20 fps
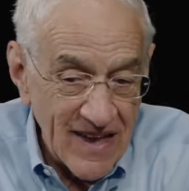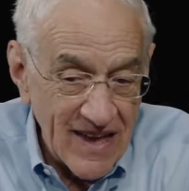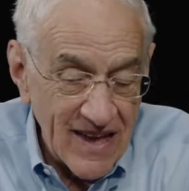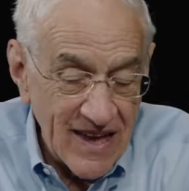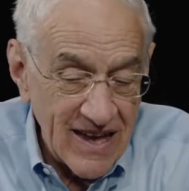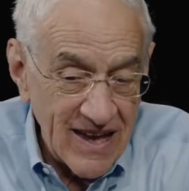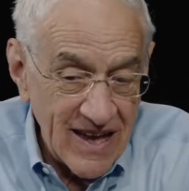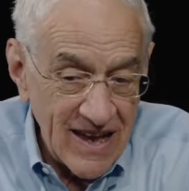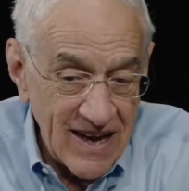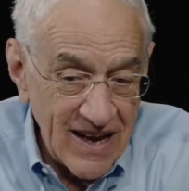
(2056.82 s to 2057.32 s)

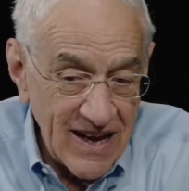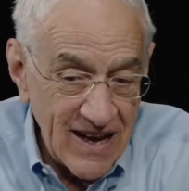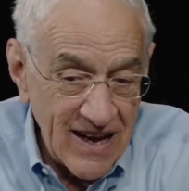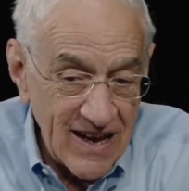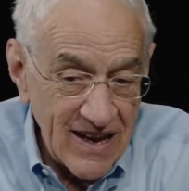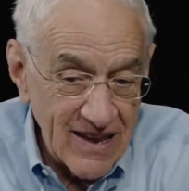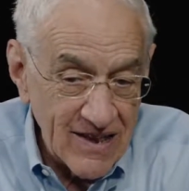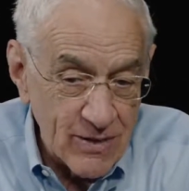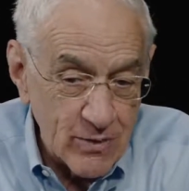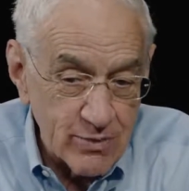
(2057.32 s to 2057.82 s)

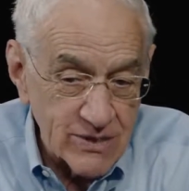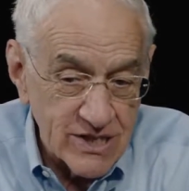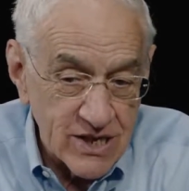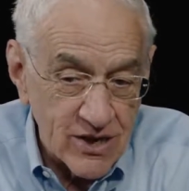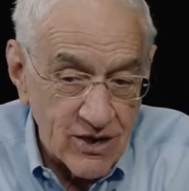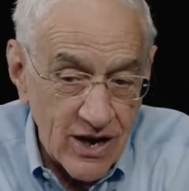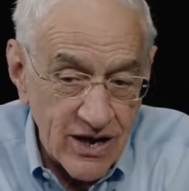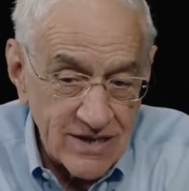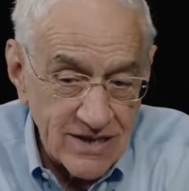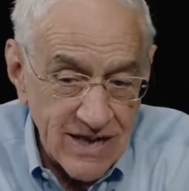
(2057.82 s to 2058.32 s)
and there was a
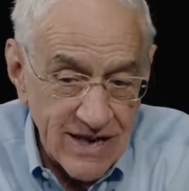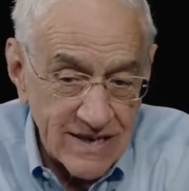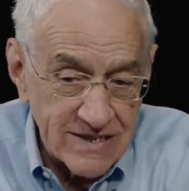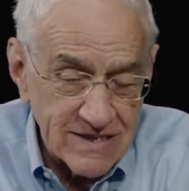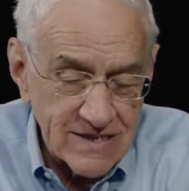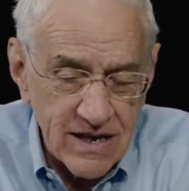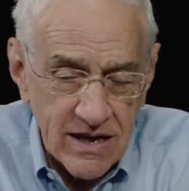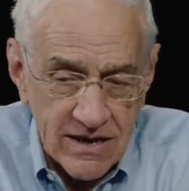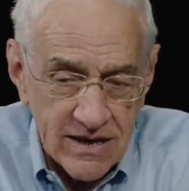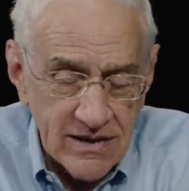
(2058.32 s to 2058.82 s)

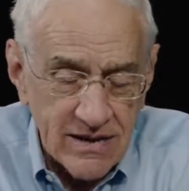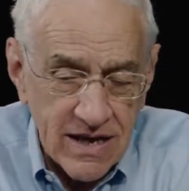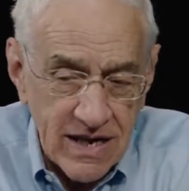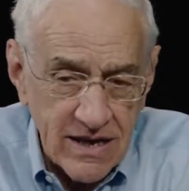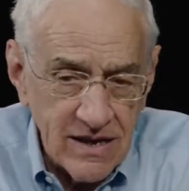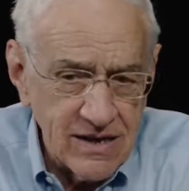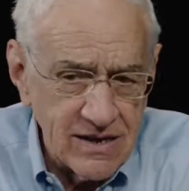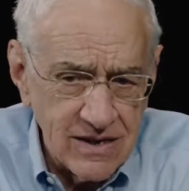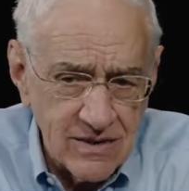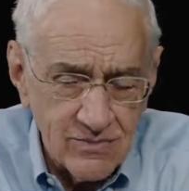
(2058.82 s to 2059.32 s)
contest.
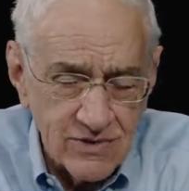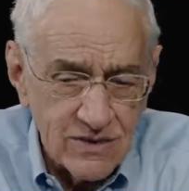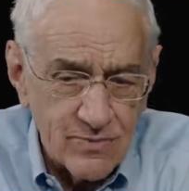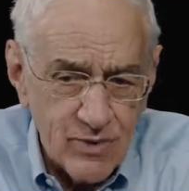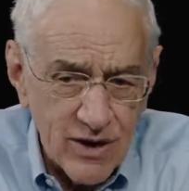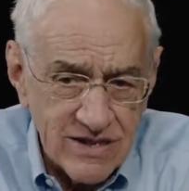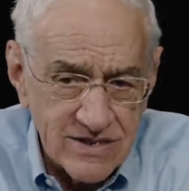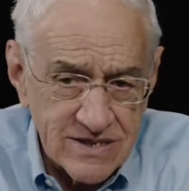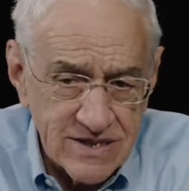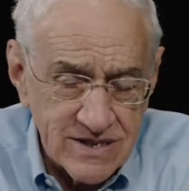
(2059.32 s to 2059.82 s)
Kennedy was
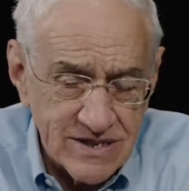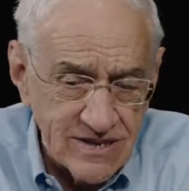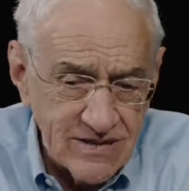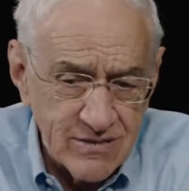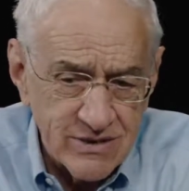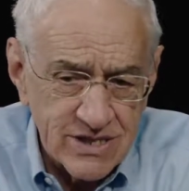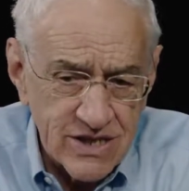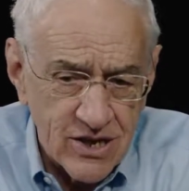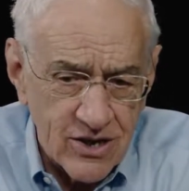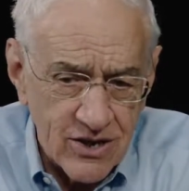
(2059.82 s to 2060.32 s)
president. There
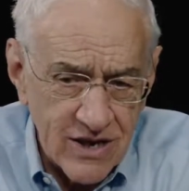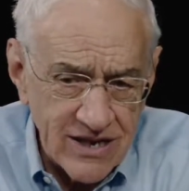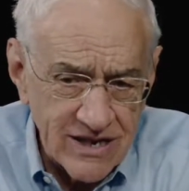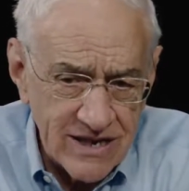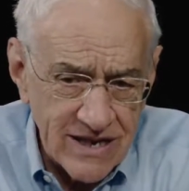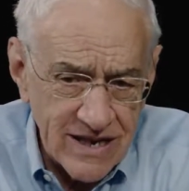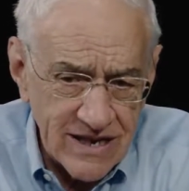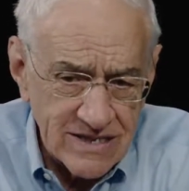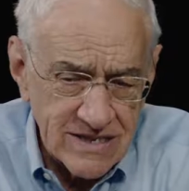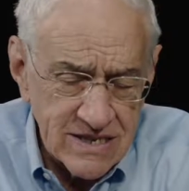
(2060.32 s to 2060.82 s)
was a
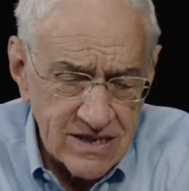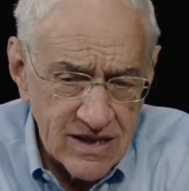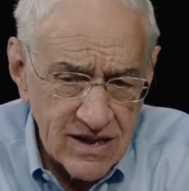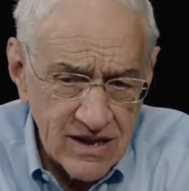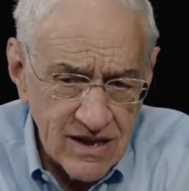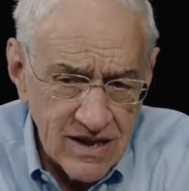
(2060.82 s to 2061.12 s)
contest